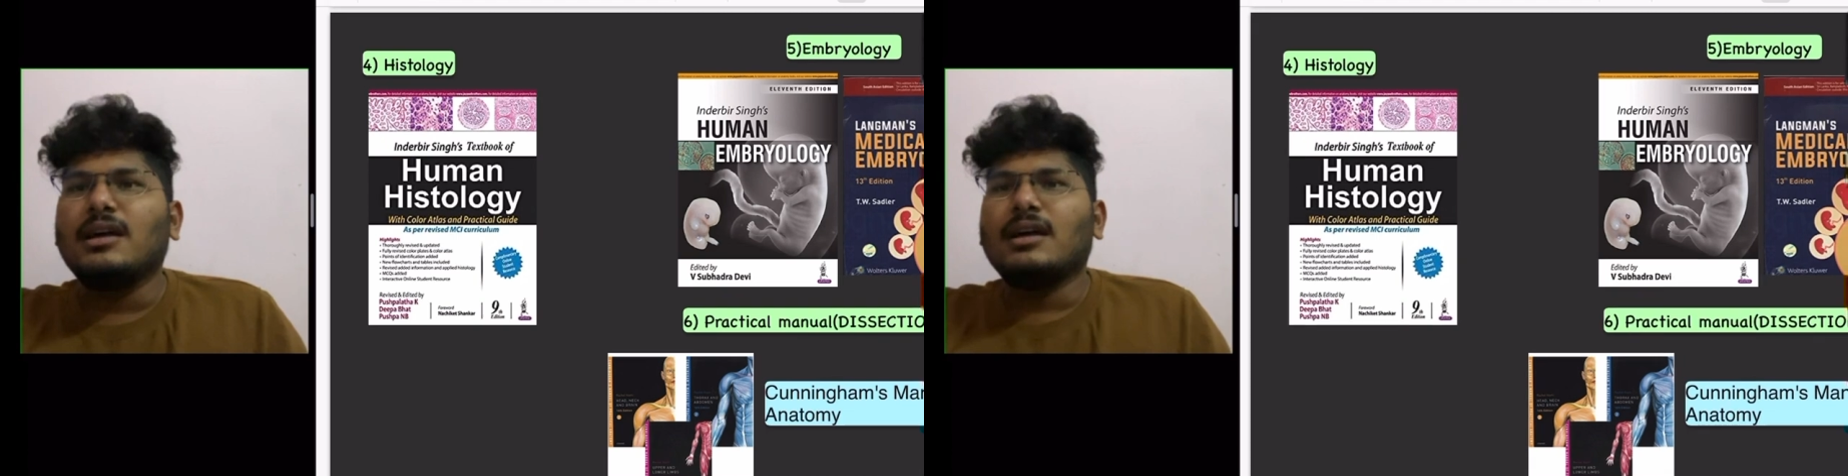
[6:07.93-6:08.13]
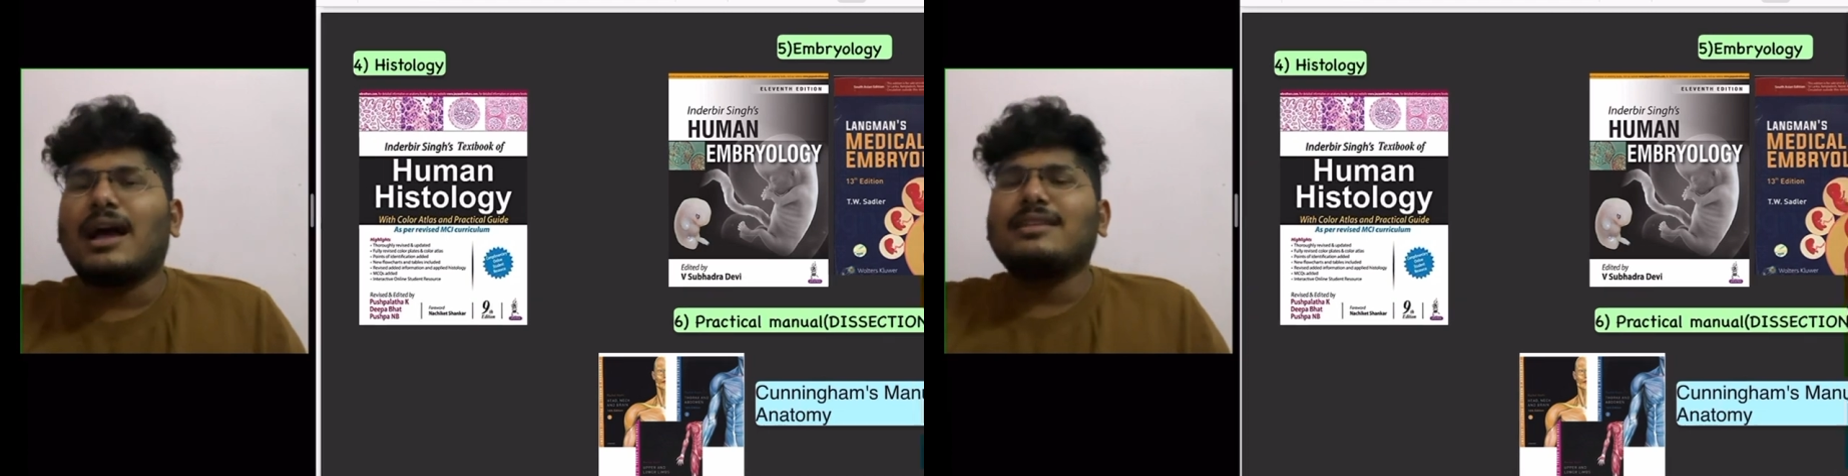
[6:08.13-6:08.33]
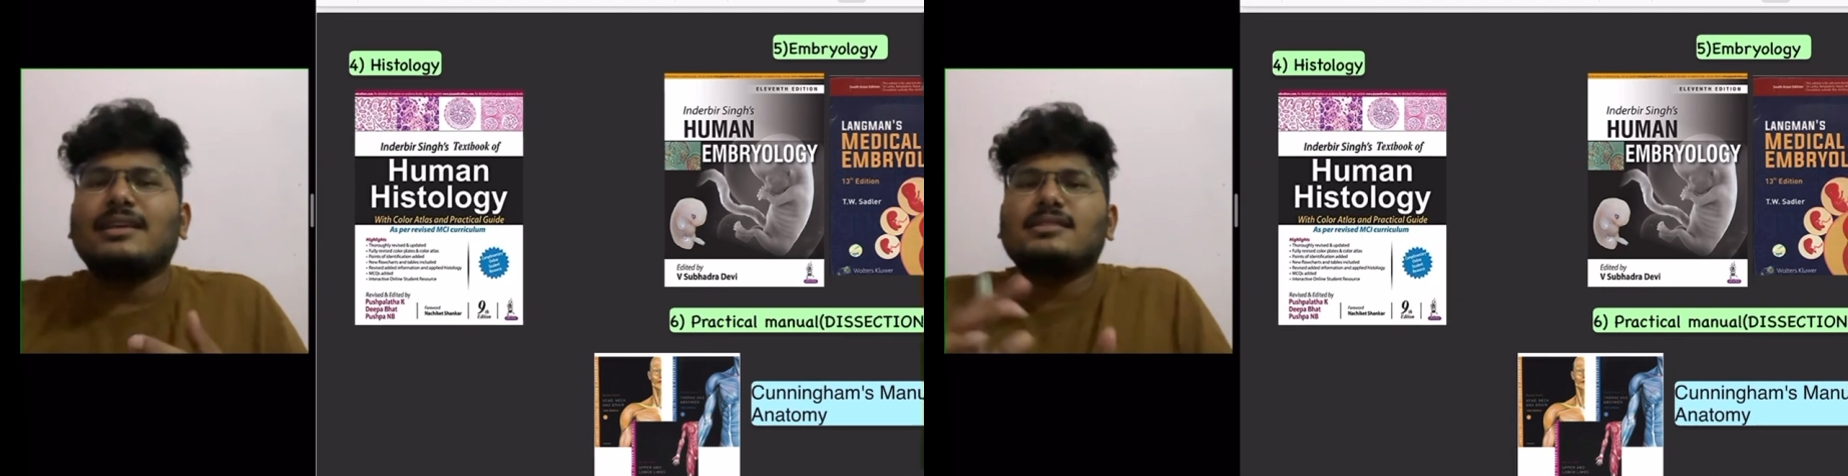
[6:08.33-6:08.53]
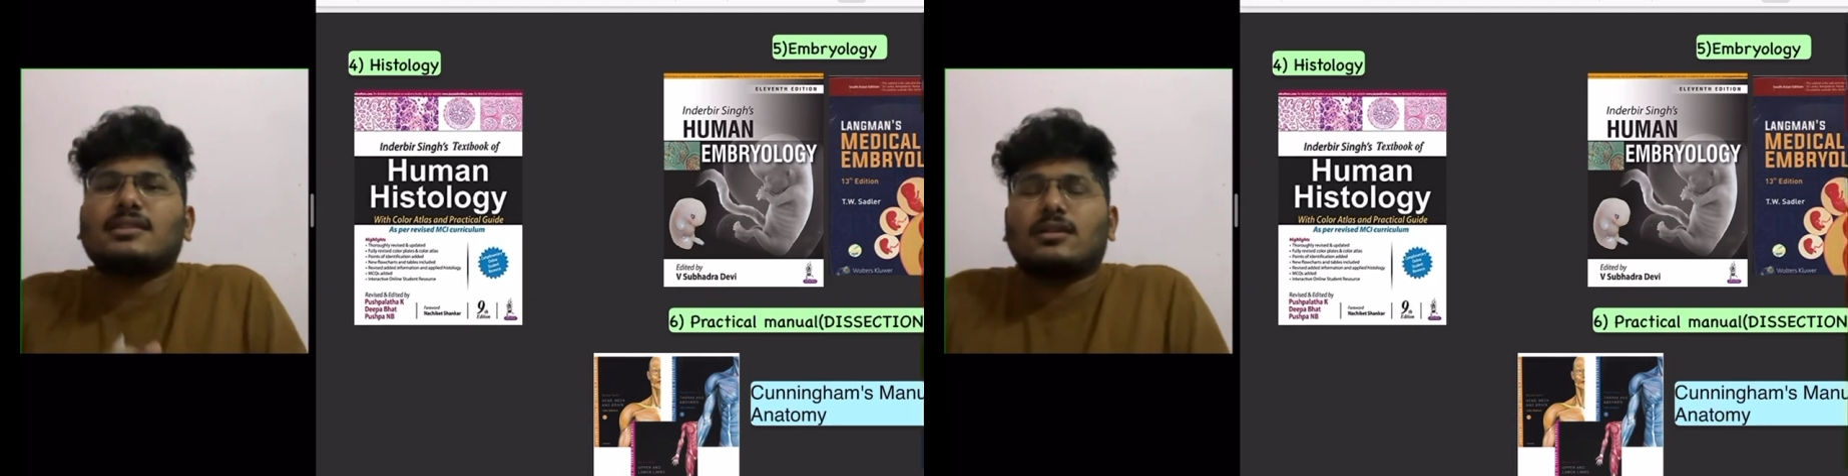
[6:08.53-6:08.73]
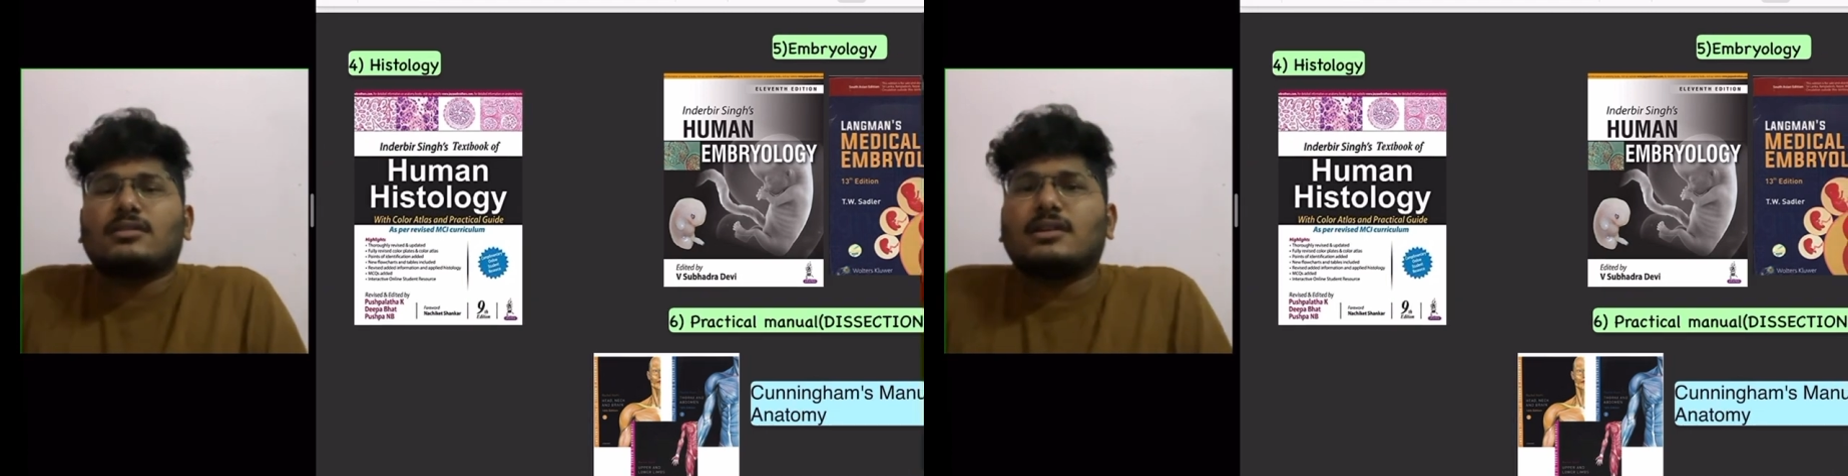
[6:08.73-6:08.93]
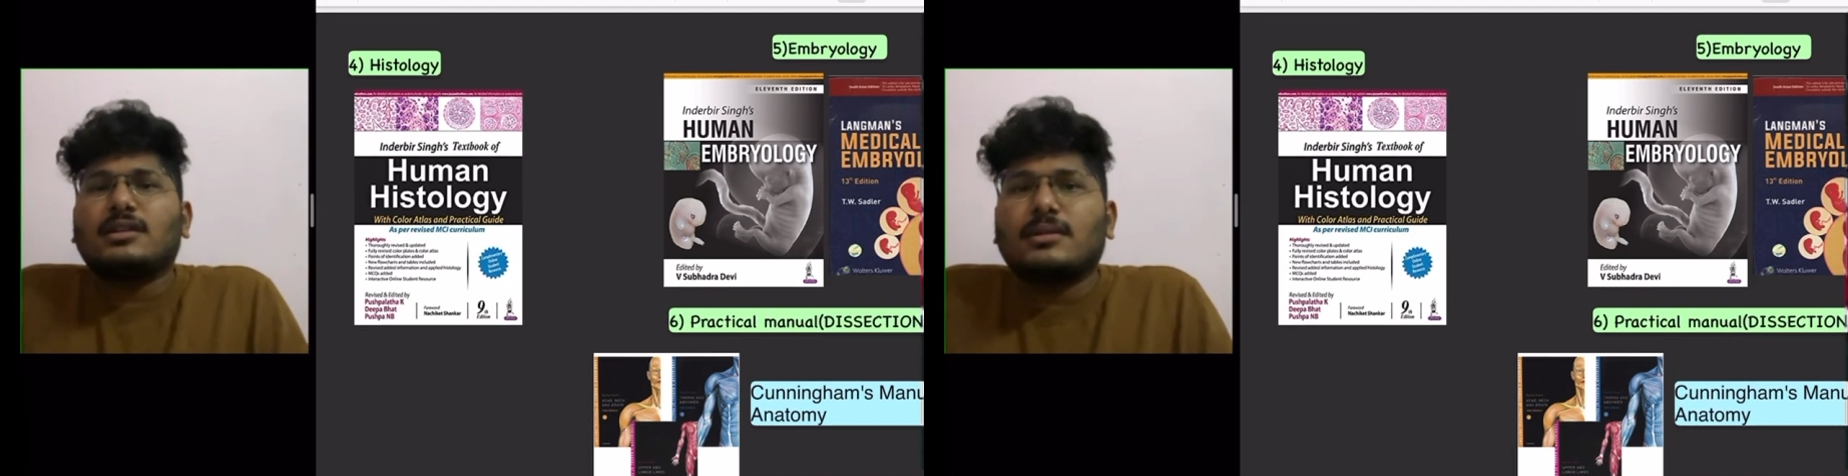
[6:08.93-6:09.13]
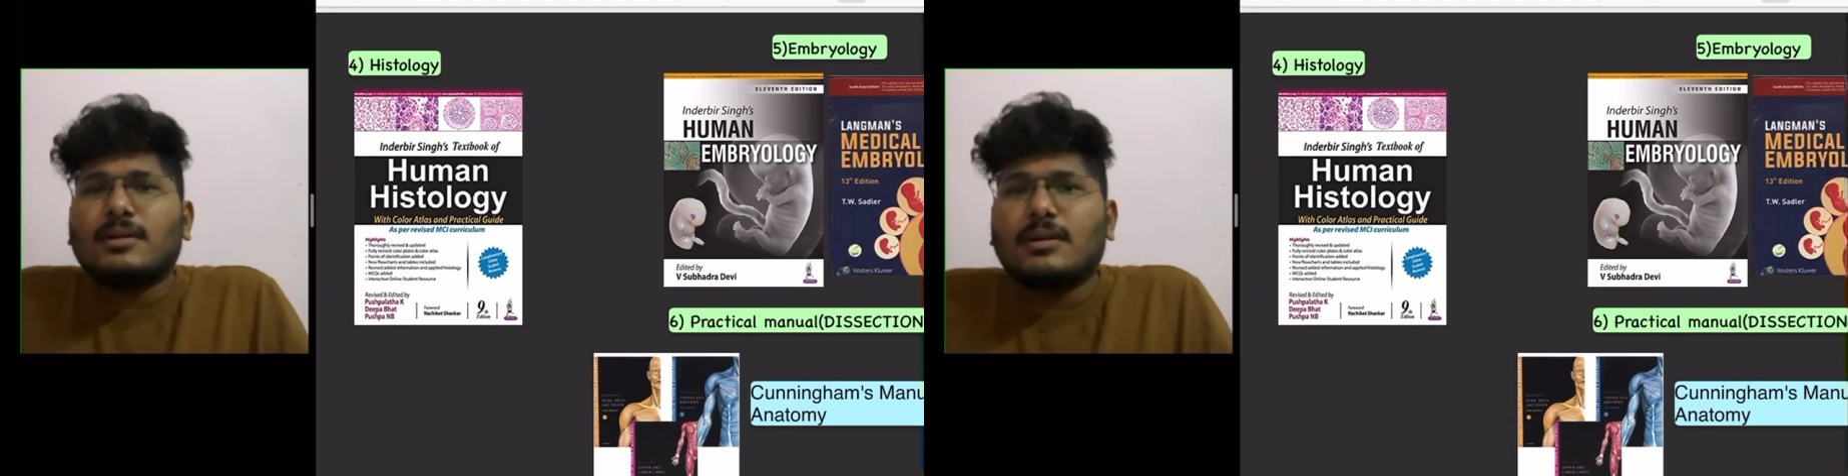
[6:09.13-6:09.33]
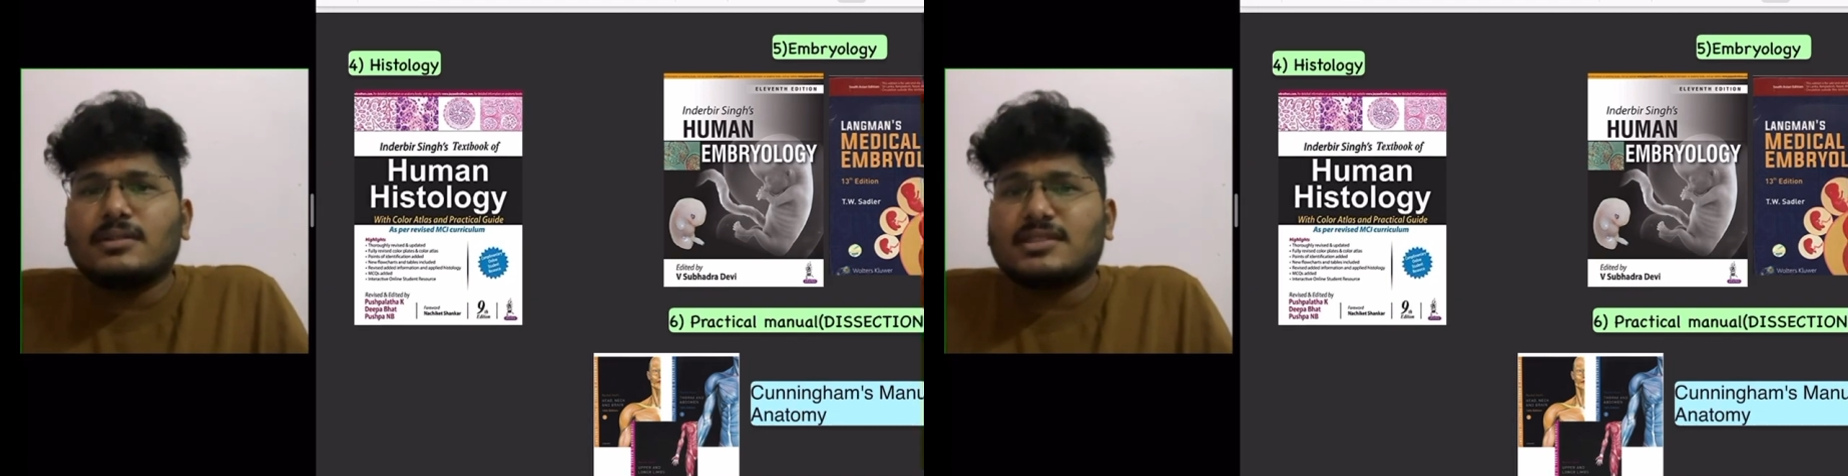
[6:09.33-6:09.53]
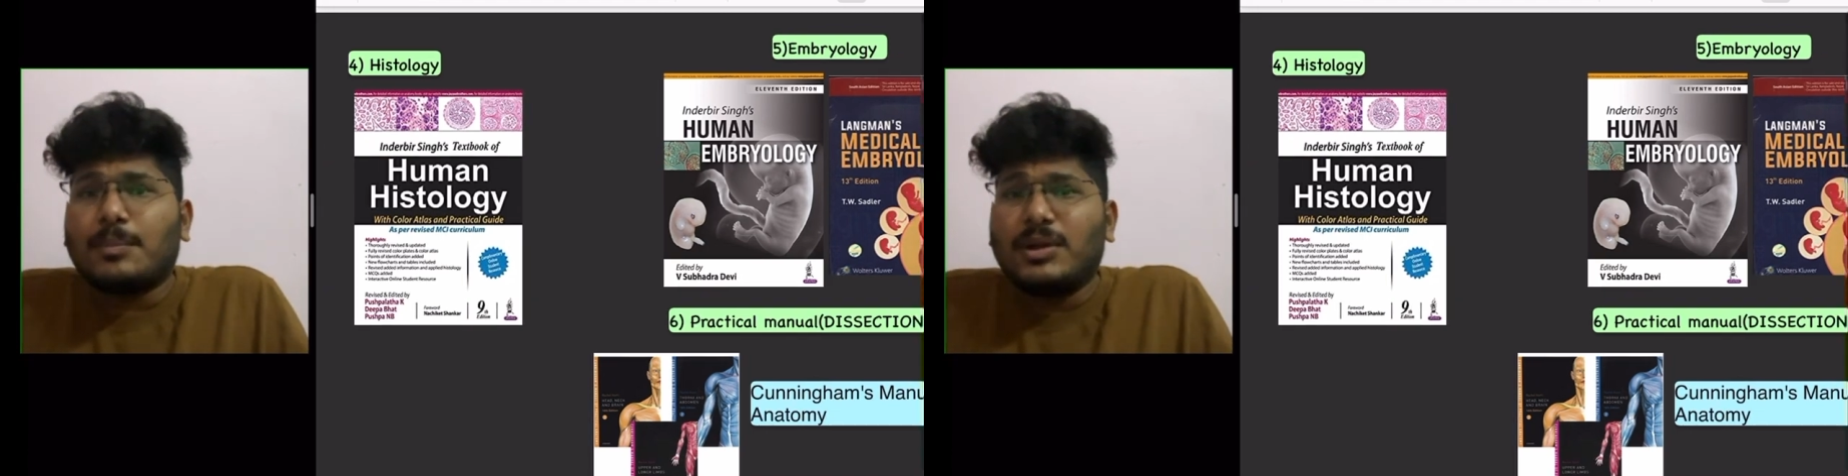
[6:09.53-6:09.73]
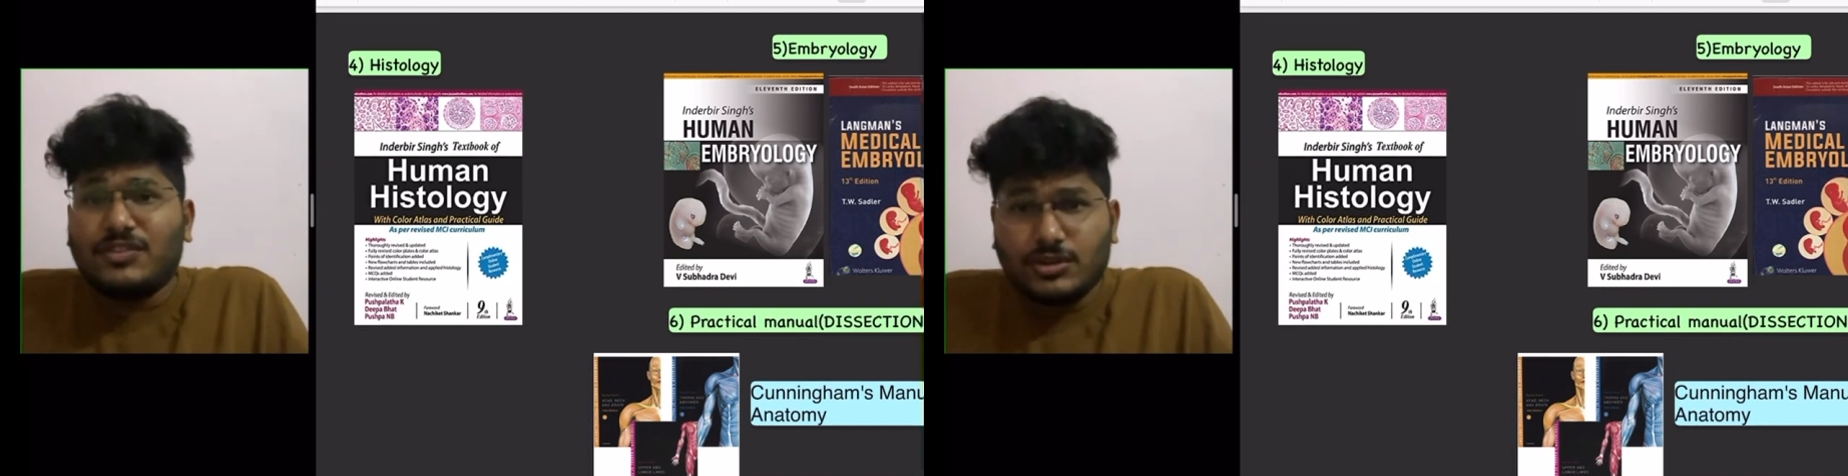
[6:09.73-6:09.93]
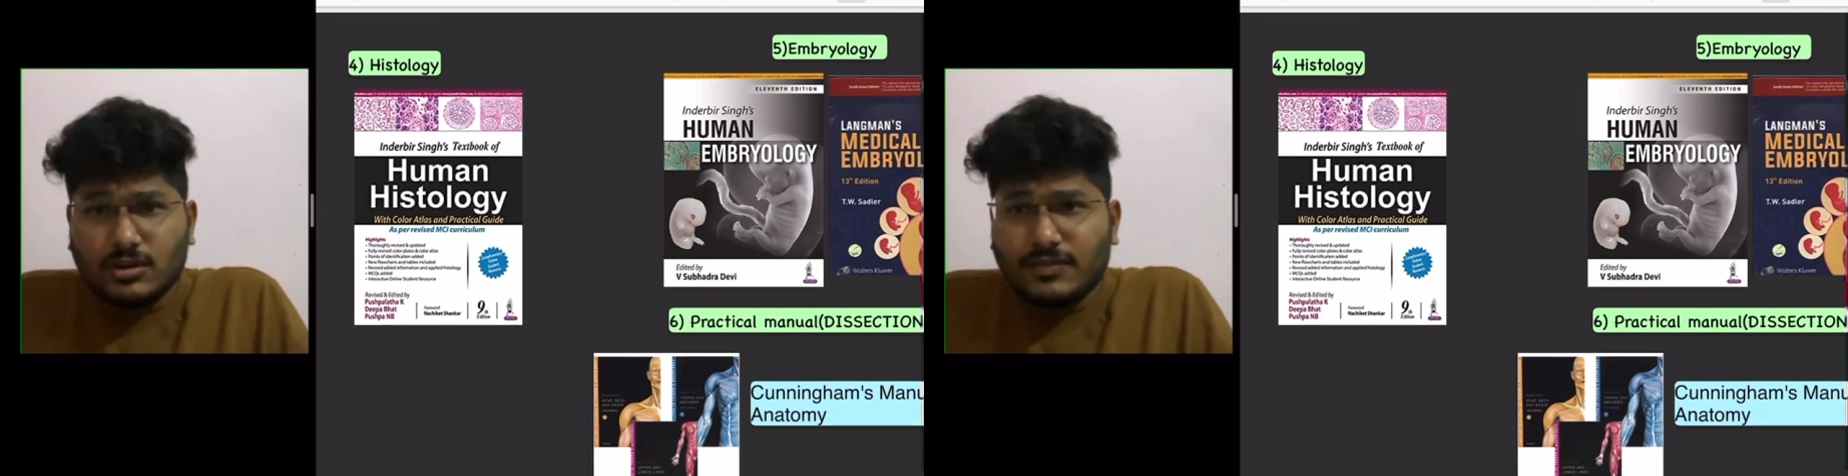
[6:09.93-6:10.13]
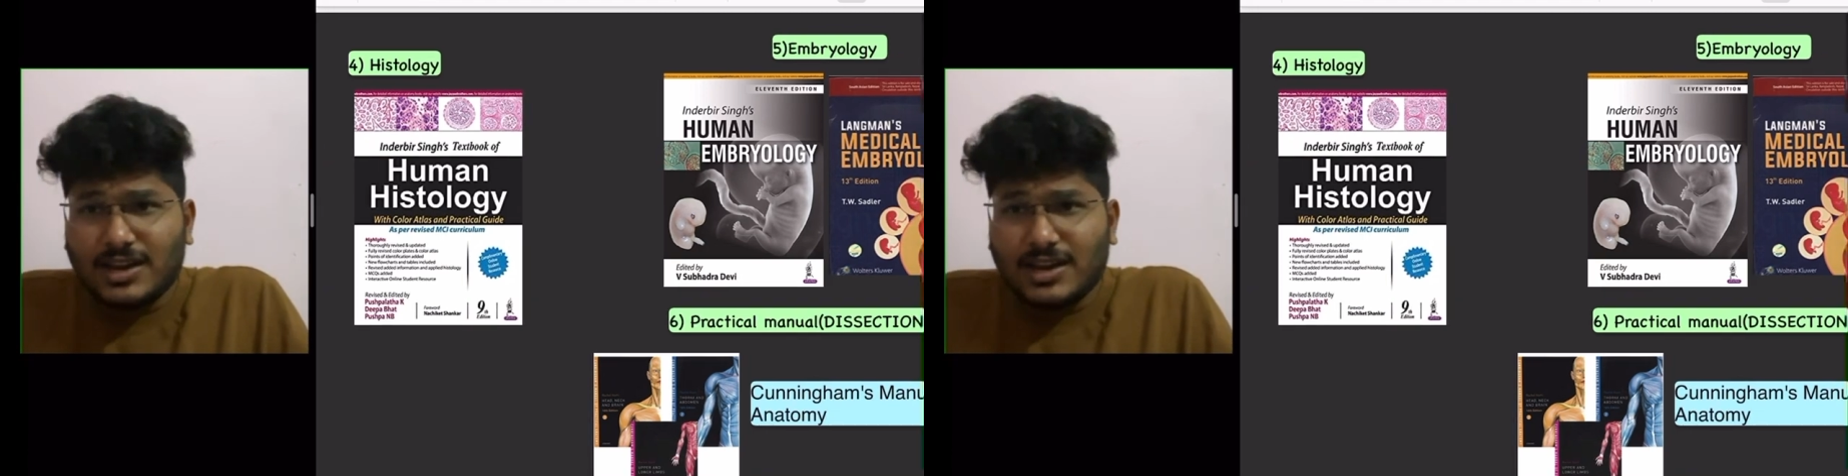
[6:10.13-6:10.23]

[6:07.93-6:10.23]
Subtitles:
and there is another subdivision of